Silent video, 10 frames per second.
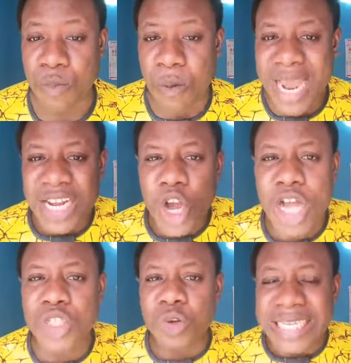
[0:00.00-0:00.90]
But when it
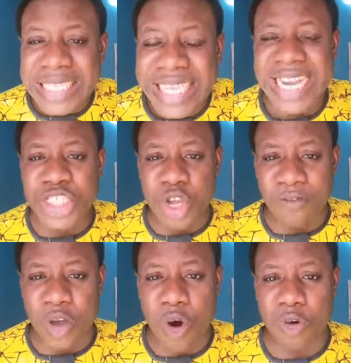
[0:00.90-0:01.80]
comes to the things
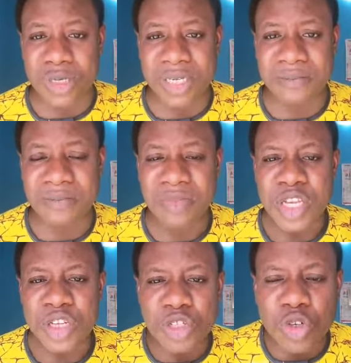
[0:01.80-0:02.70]
of God,
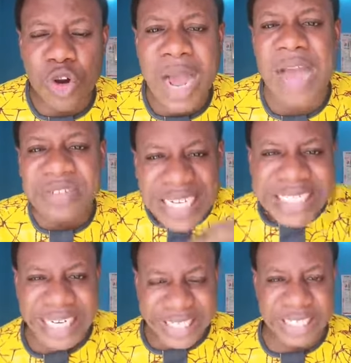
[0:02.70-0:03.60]
you don't have the
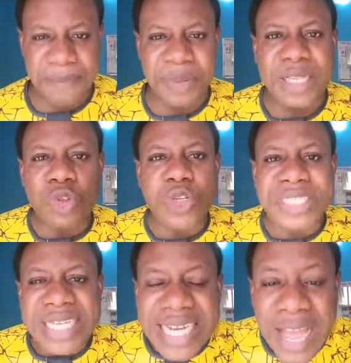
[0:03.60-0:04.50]
discipline to
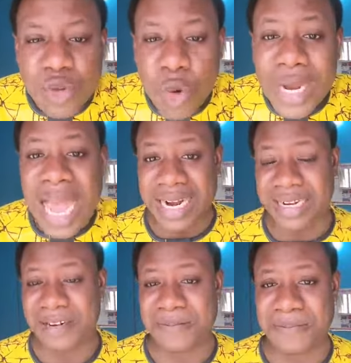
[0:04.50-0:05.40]
sit down to learn.
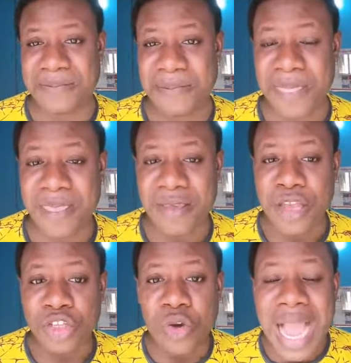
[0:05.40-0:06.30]

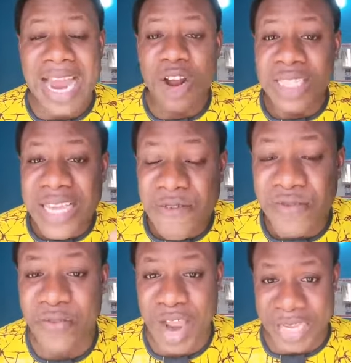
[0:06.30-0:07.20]
You cannot
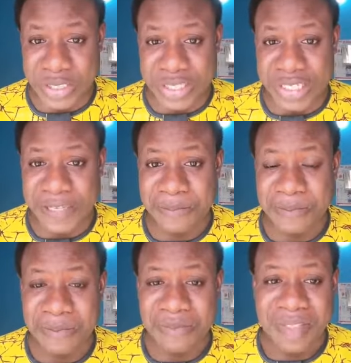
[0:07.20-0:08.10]
invest
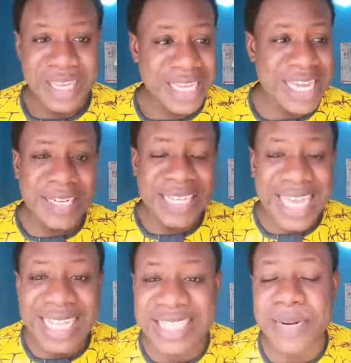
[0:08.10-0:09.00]
in
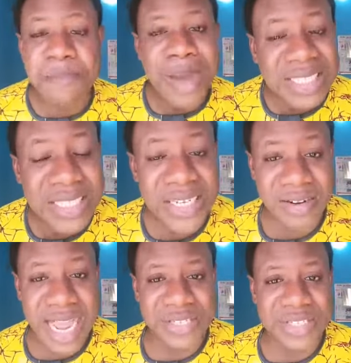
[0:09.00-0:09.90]
getting
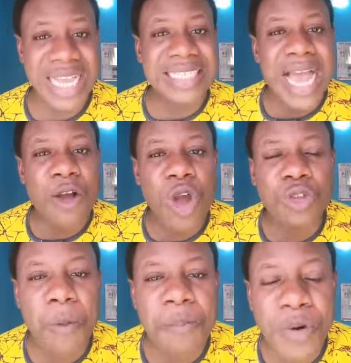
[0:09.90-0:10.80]
materials that are
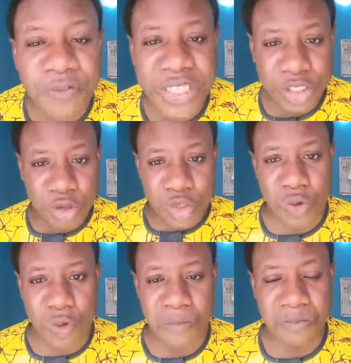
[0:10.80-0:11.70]
going to profit your
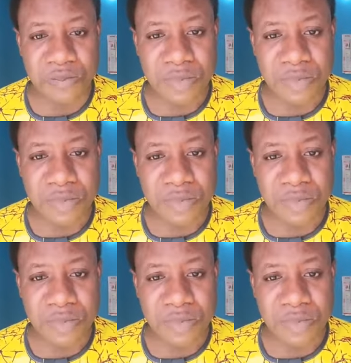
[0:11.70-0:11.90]
soul.